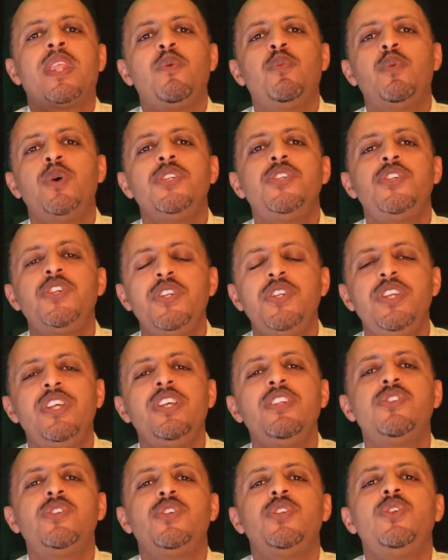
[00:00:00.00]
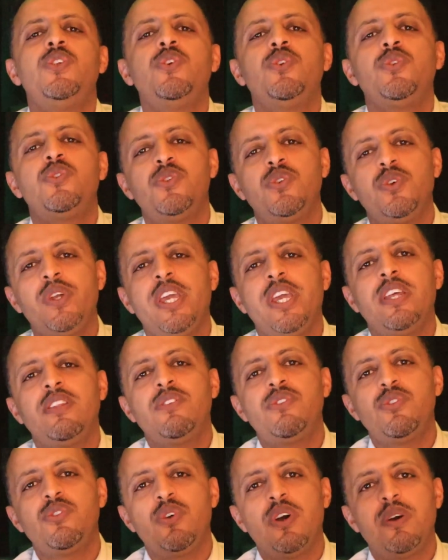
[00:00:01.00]
what you need to do to
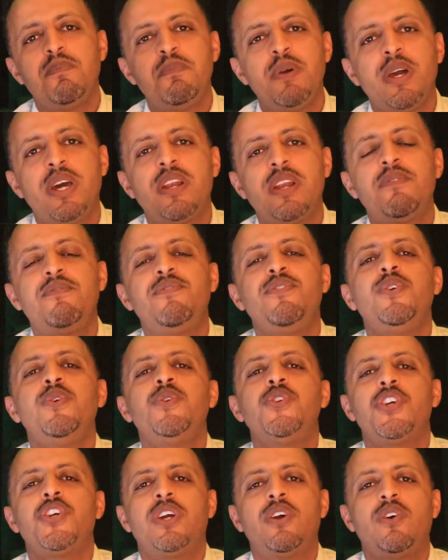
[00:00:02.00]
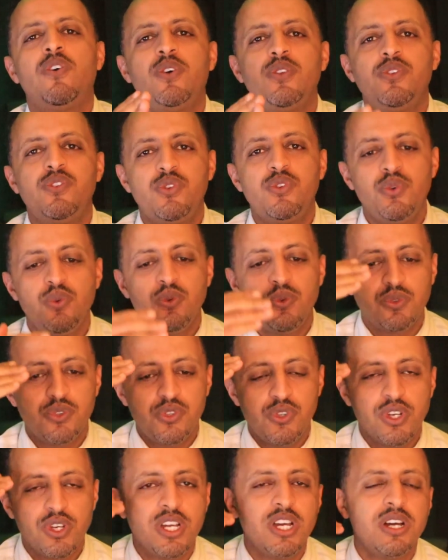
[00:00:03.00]
get to a better future, or to
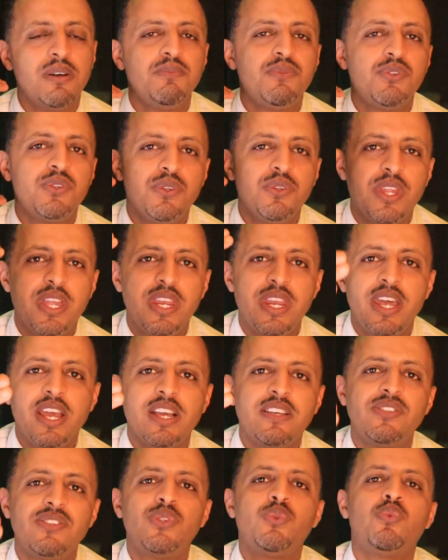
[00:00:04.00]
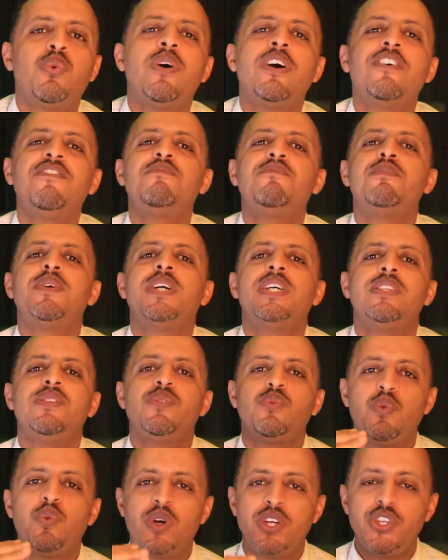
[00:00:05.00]
come to the next 12
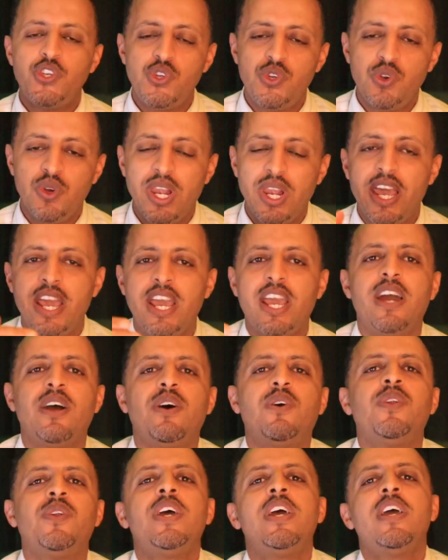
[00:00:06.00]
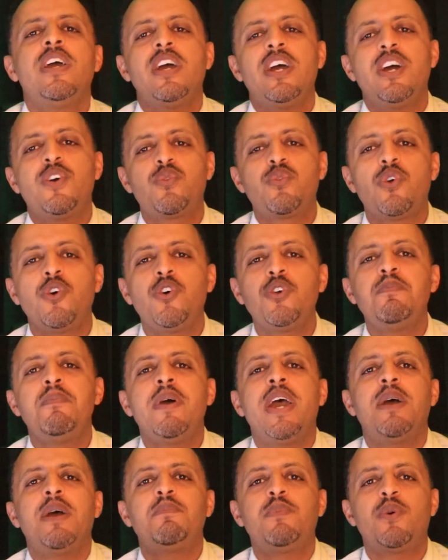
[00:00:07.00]
months, once you lay out a
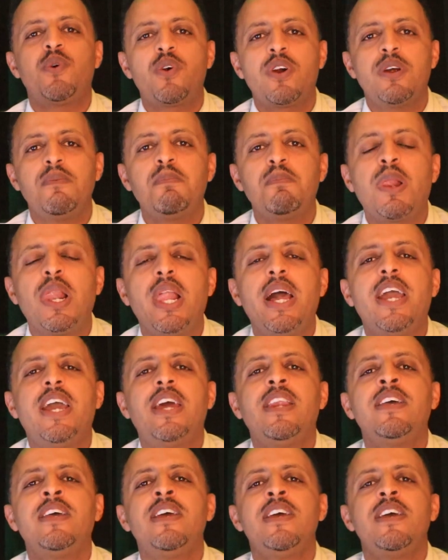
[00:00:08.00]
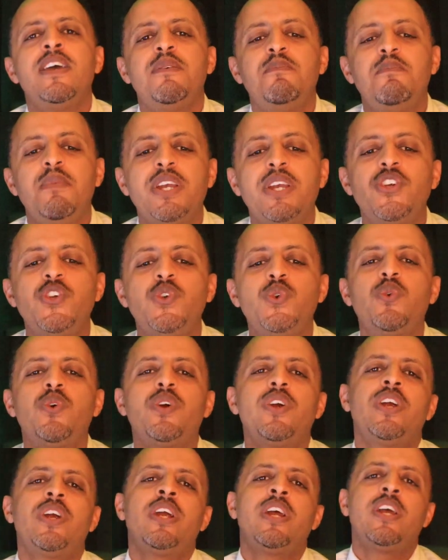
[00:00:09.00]
roadmap or a plan, make
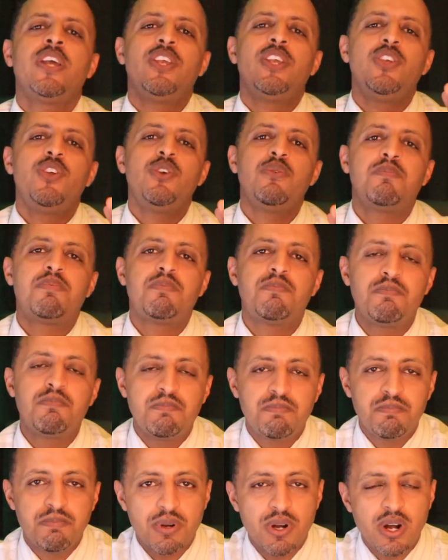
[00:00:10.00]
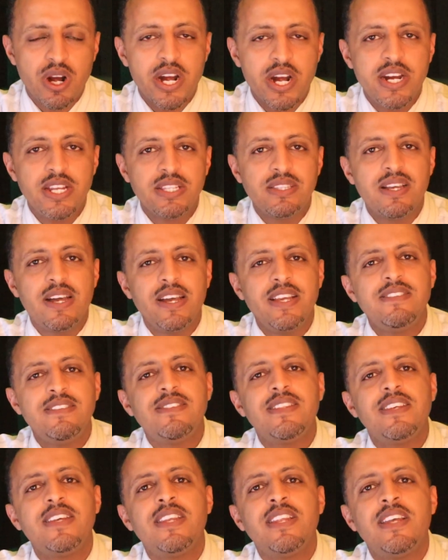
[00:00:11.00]
sure you
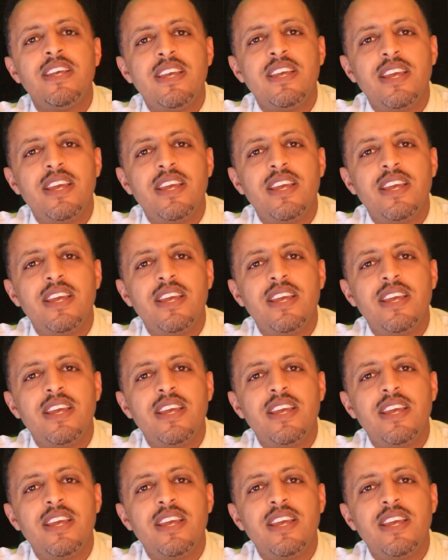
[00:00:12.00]
prioritize it